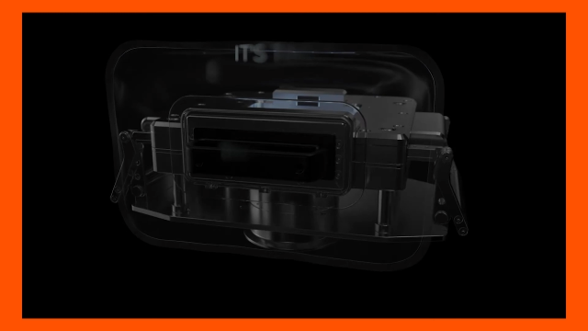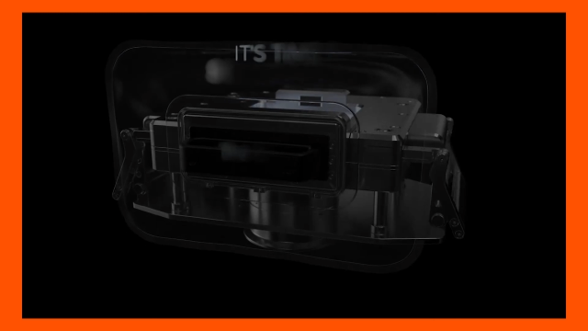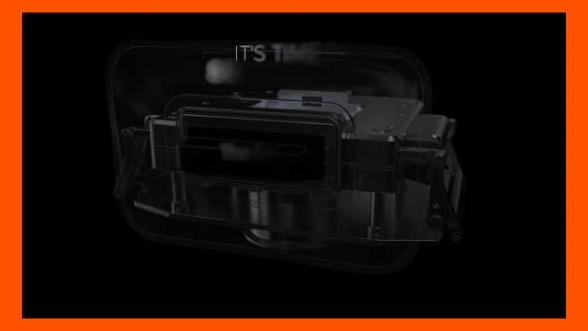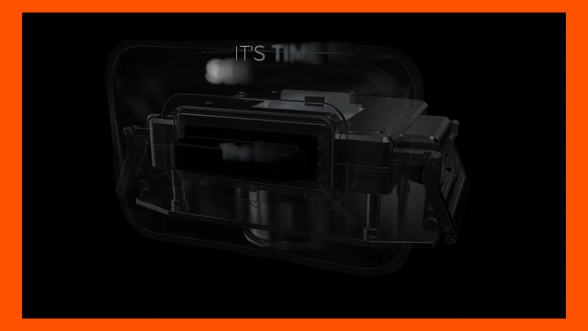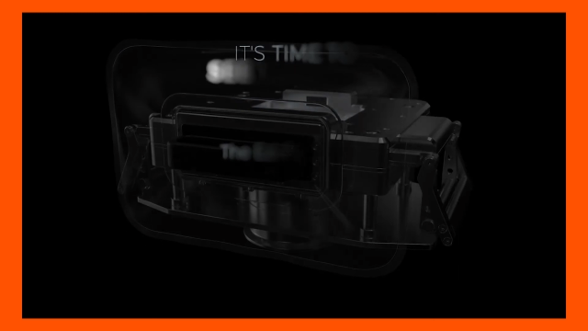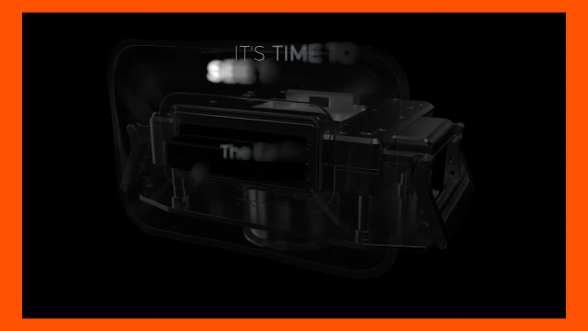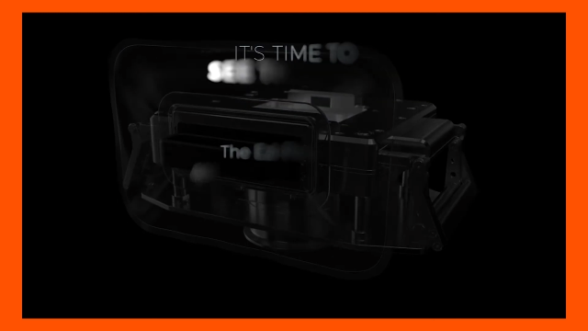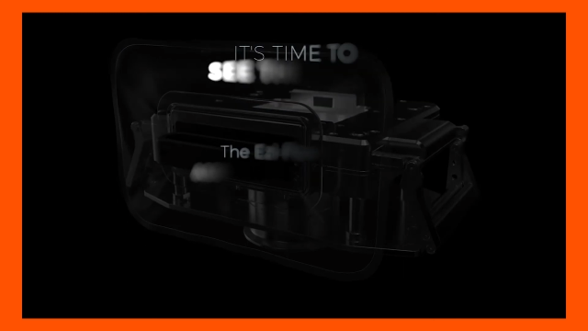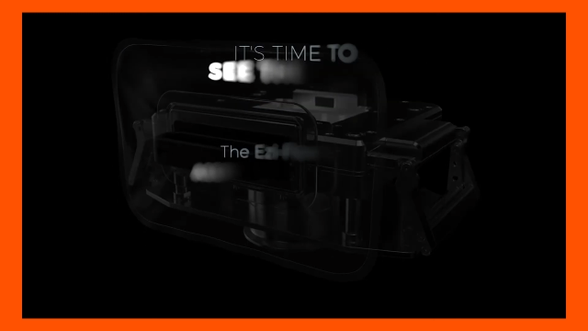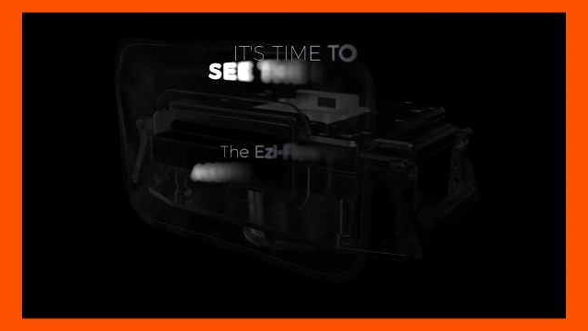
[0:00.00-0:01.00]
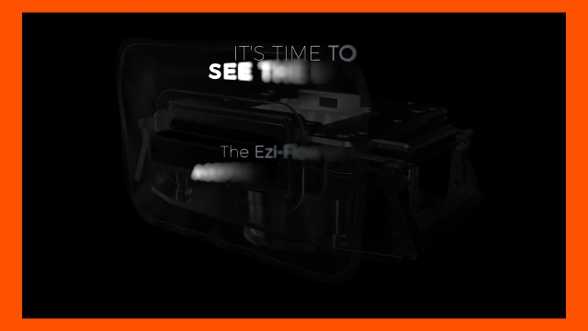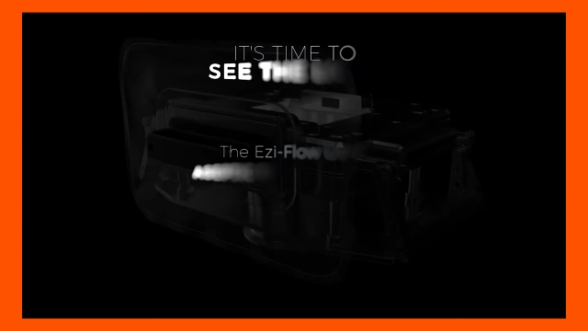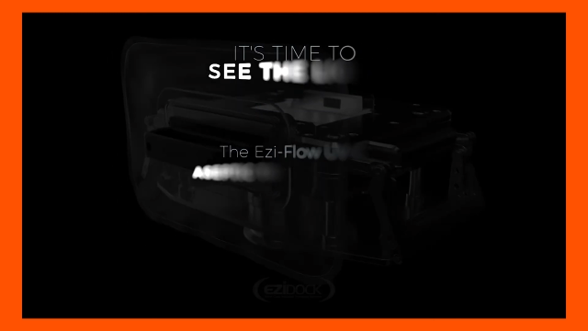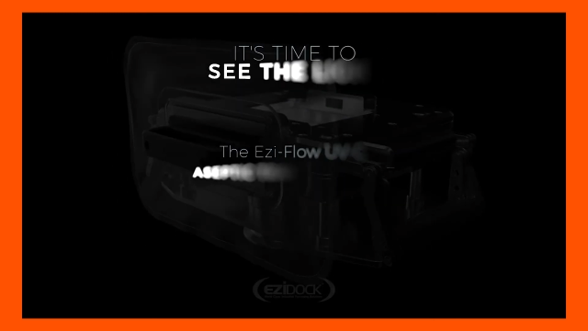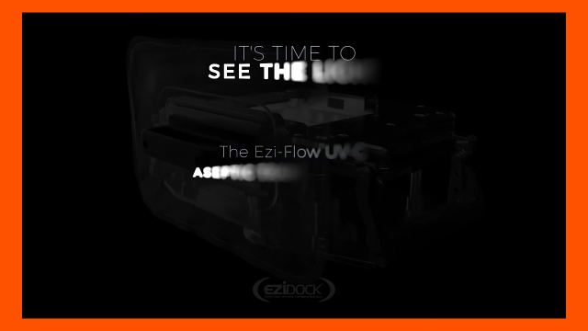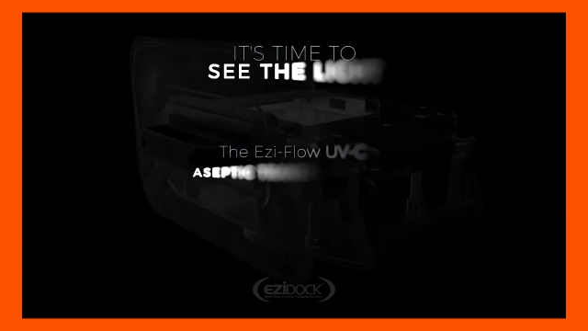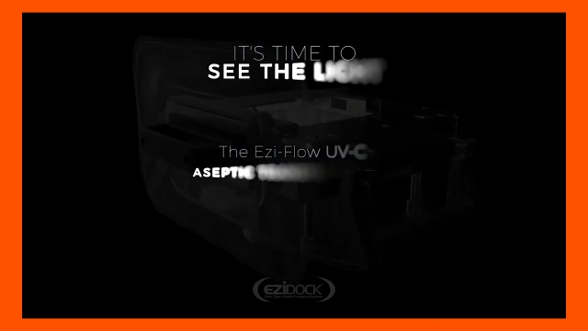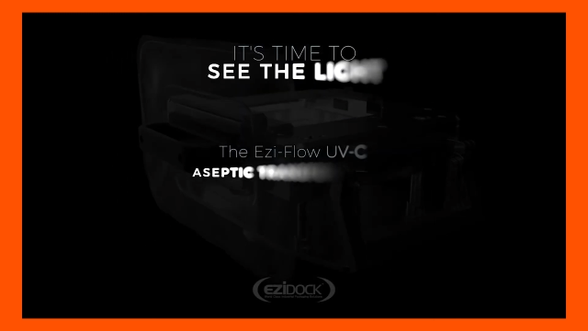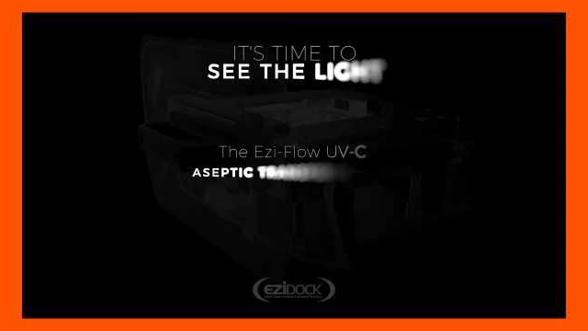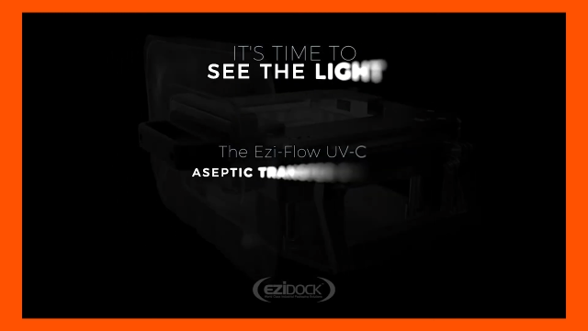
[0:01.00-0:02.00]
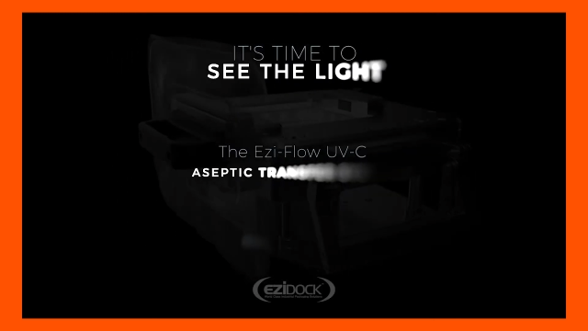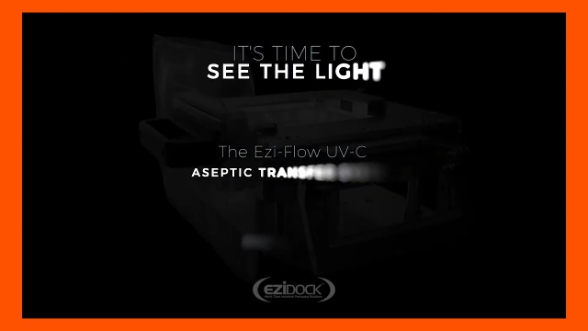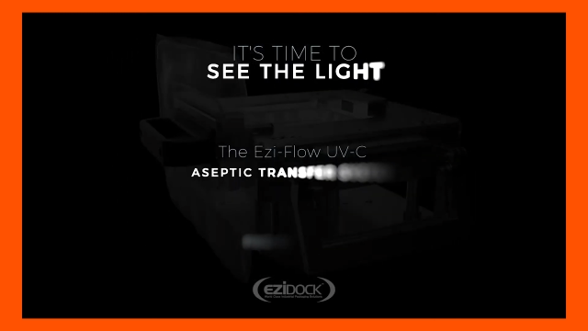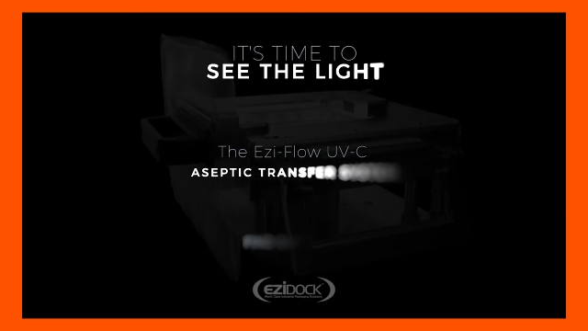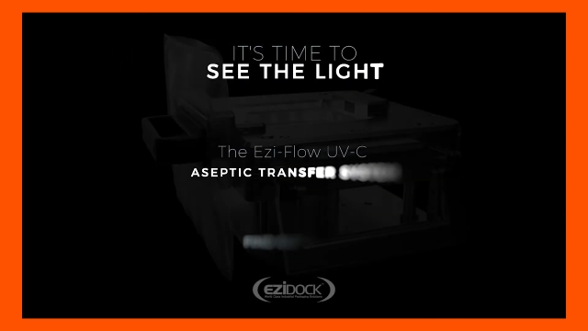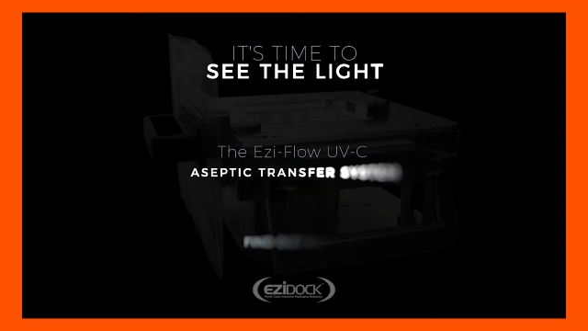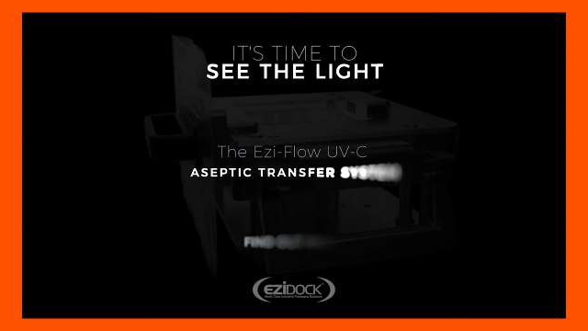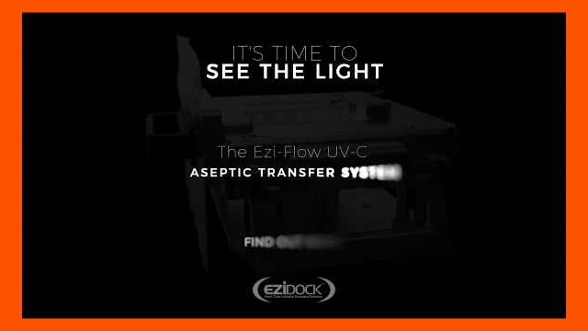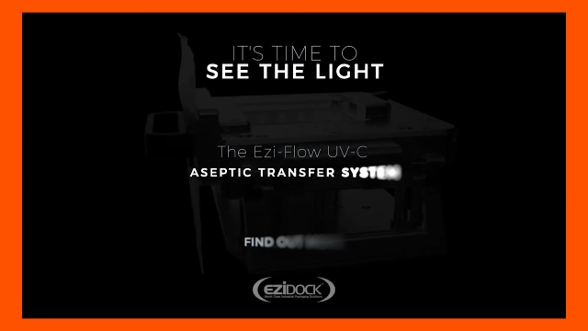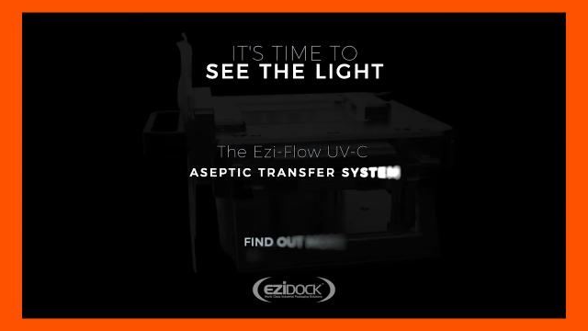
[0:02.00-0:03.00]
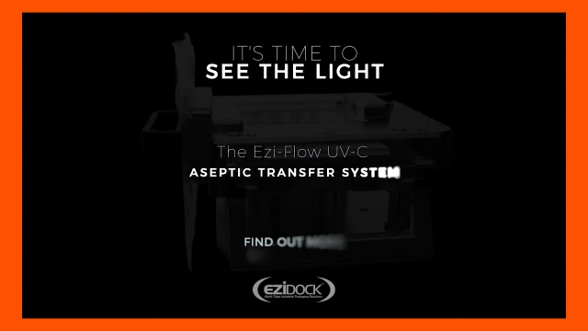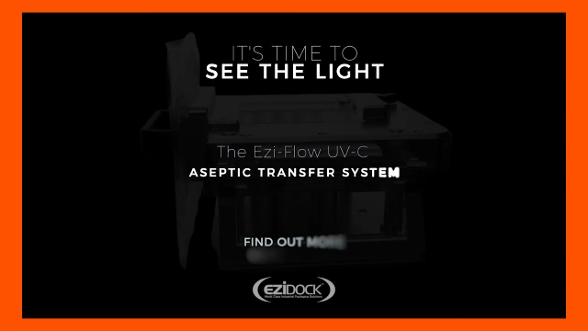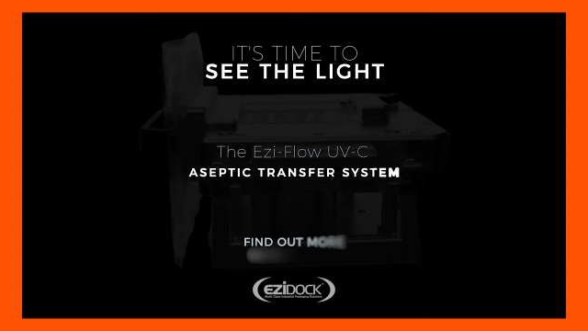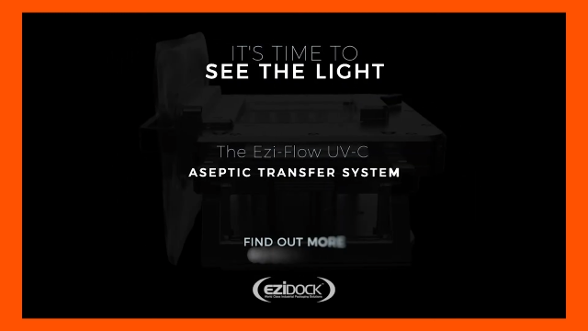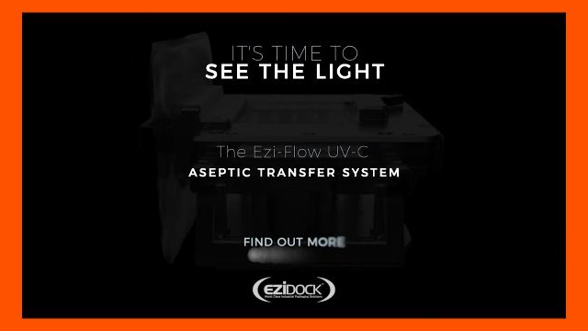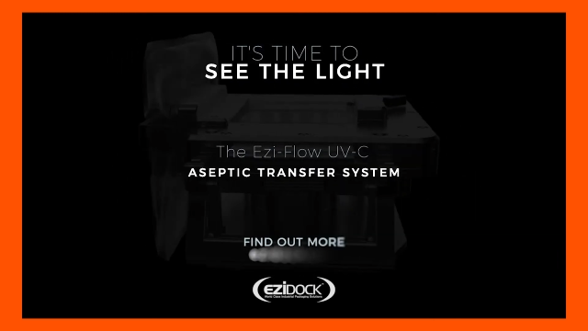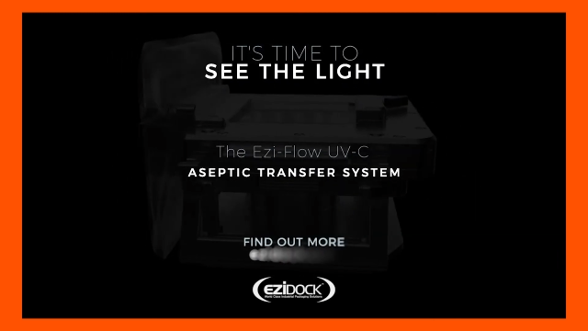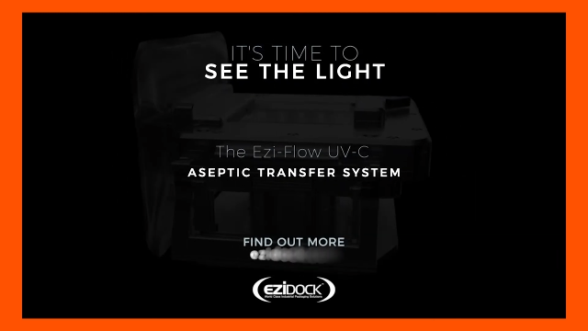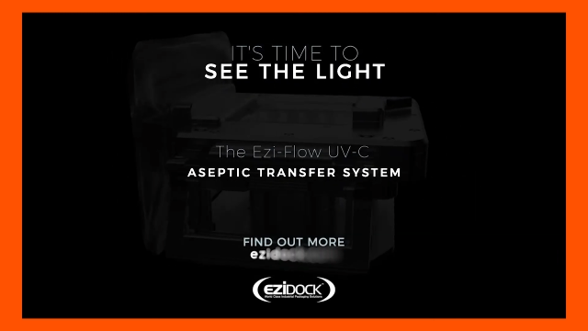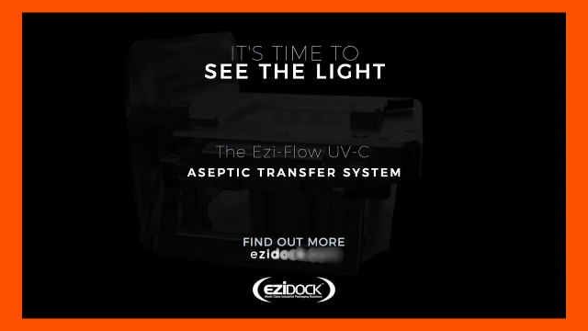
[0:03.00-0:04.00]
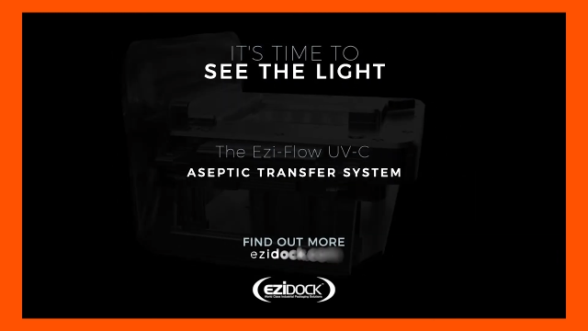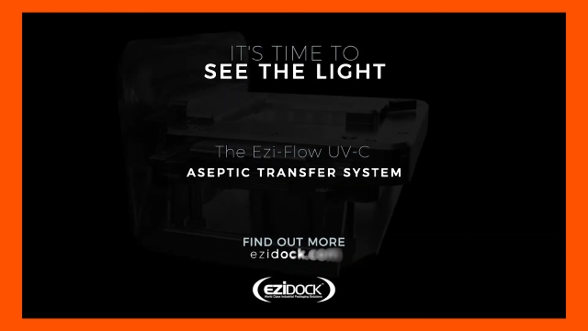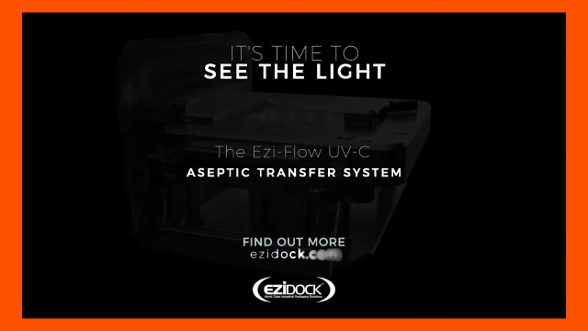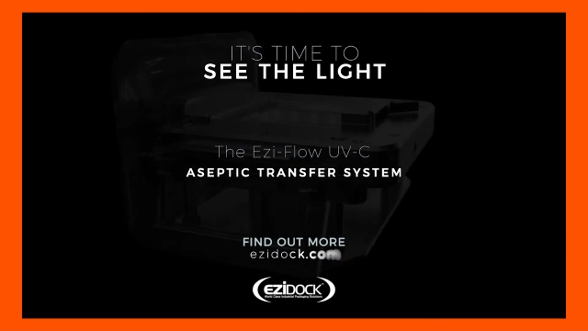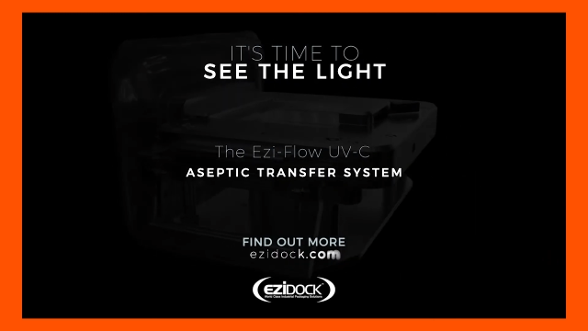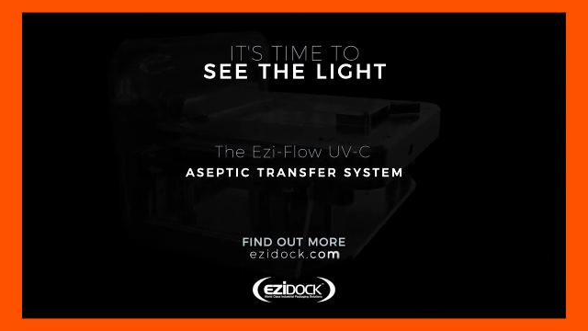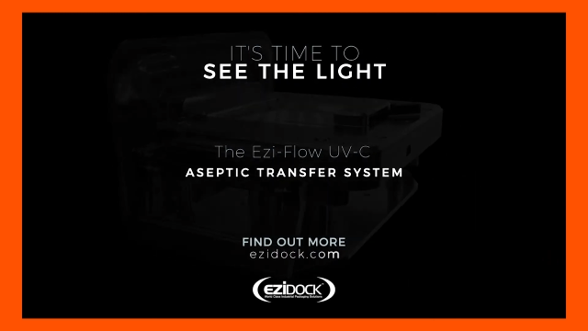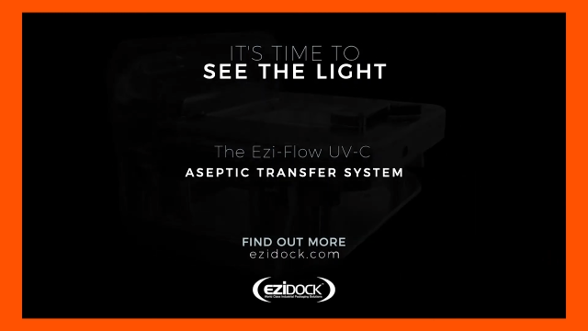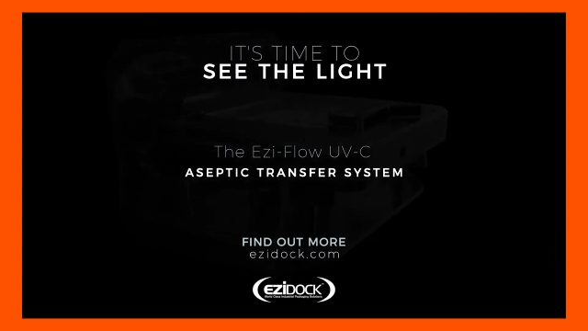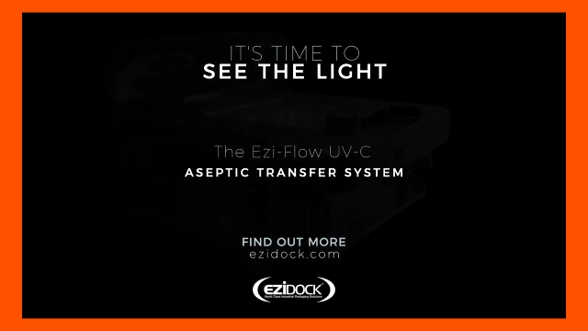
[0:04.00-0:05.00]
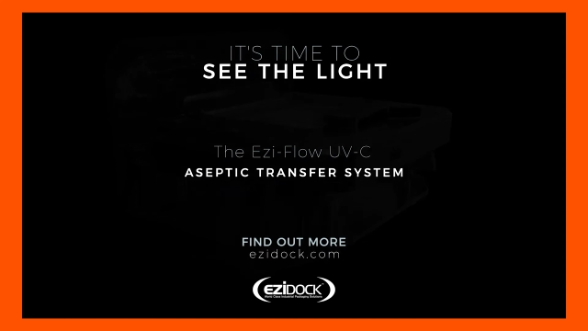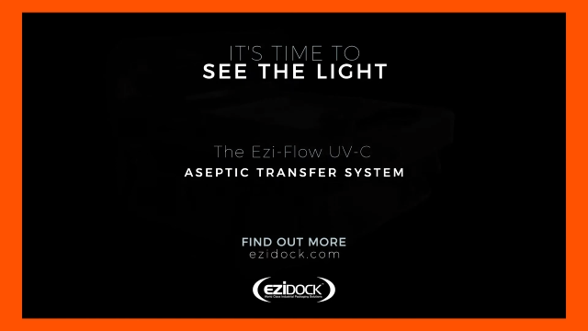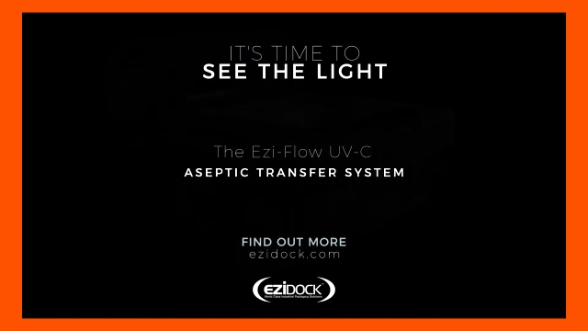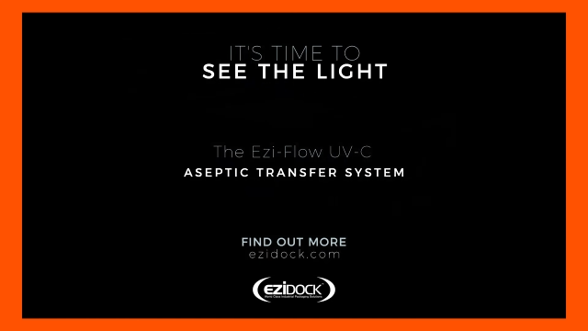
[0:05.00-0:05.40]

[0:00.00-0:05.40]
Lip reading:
No face is visible, so there are no lips to read.